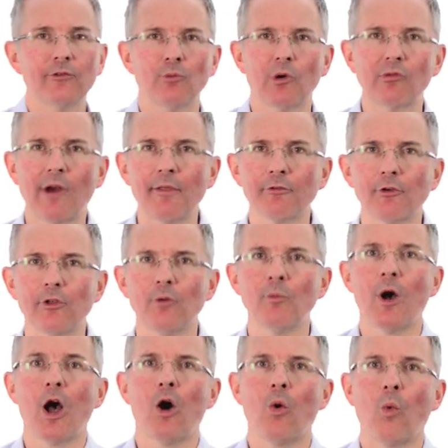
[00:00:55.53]
And we'll run through them
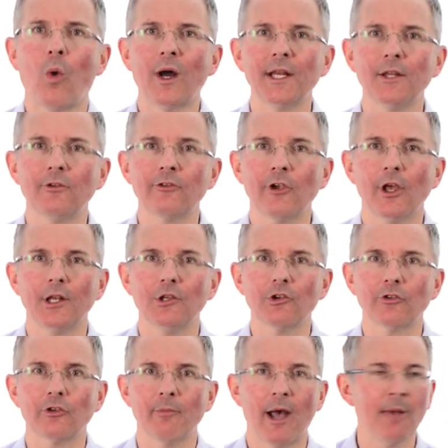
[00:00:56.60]
one in turn in
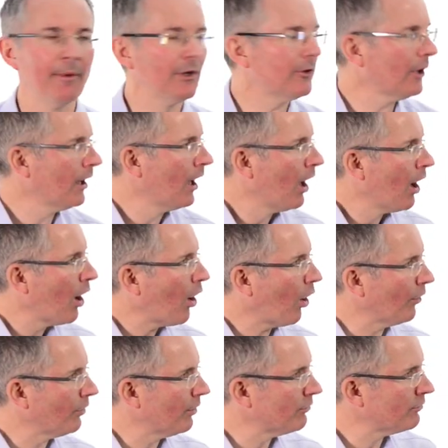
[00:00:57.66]
just a moment.
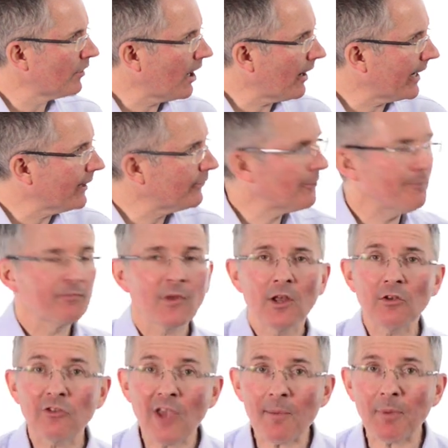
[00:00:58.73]
On the right,
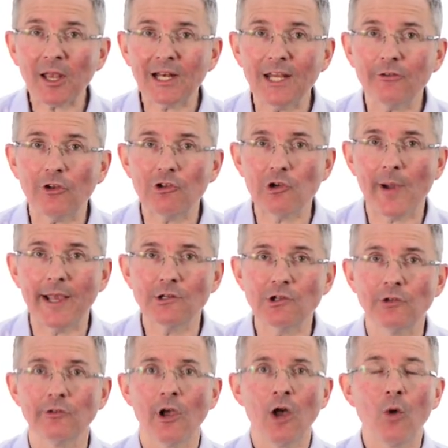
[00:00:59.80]
typically
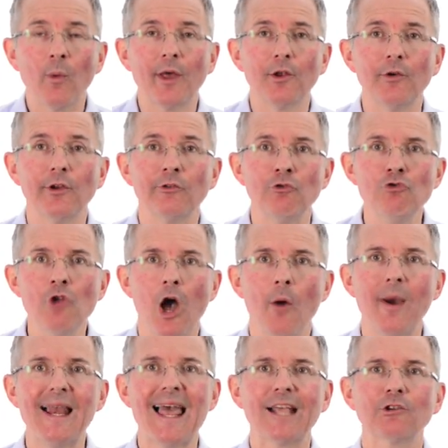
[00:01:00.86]
situations where there is
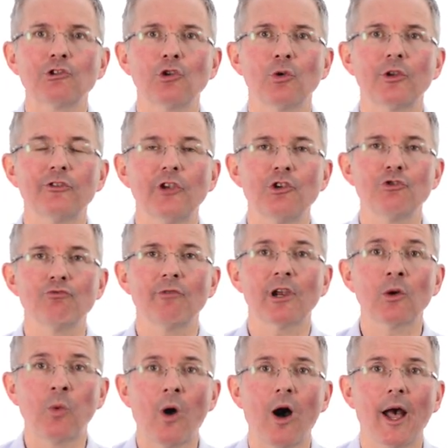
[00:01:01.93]
no election or decision
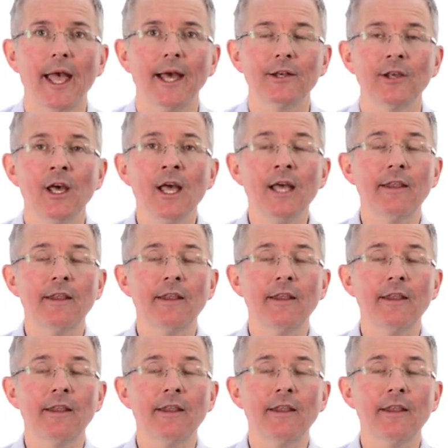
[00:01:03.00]
required.